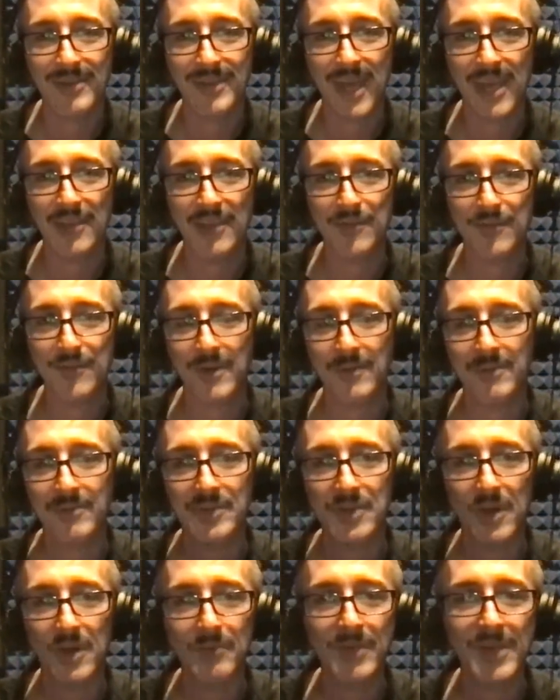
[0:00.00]
case
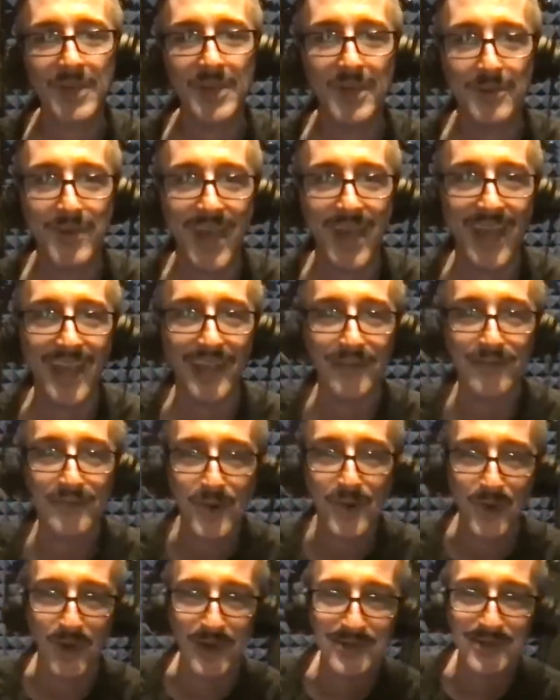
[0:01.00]
from Torpedo Bag, of
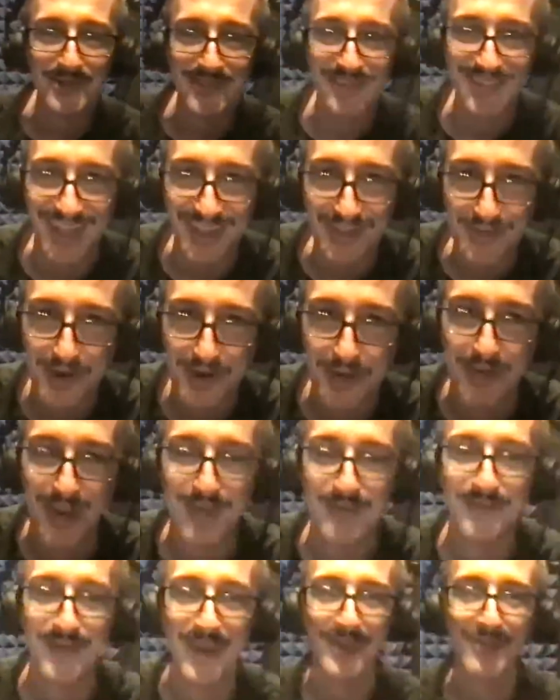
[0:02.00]
course. That's one of
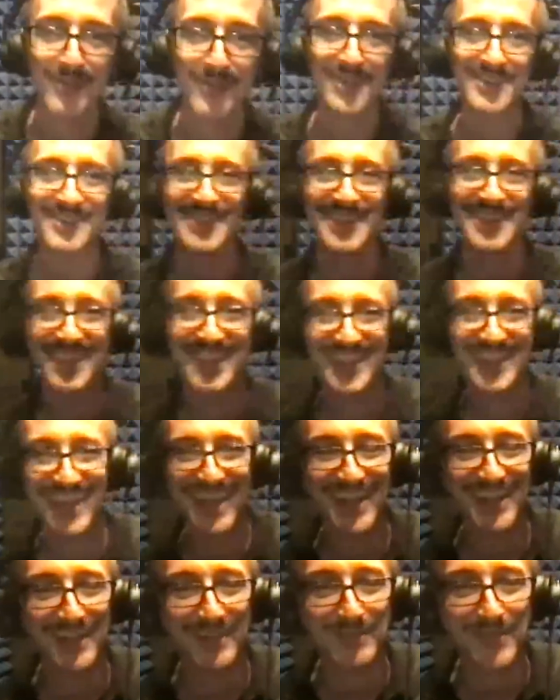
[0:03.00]
my favorites.
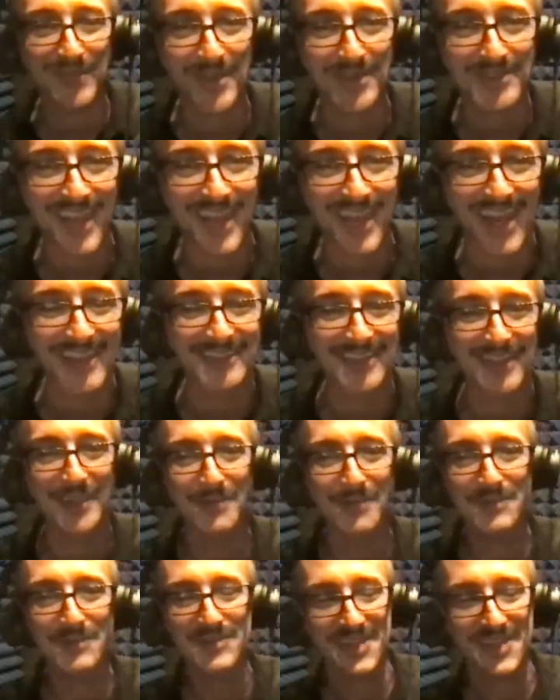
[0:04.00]
You gotta love those guys.
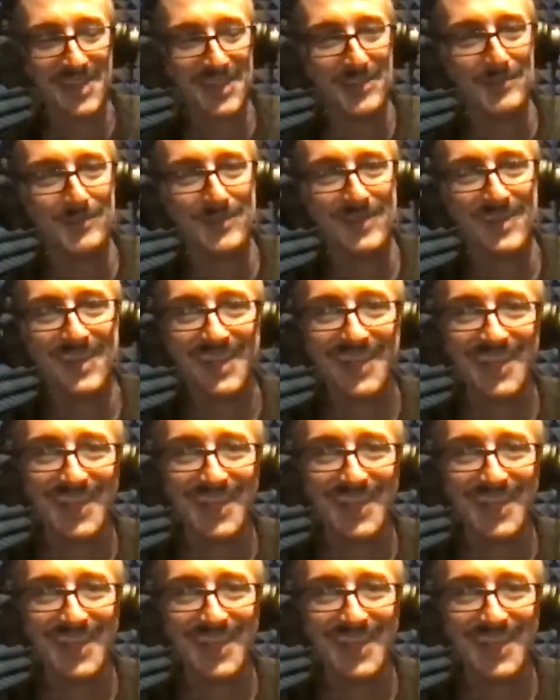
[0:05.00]
I love Steve,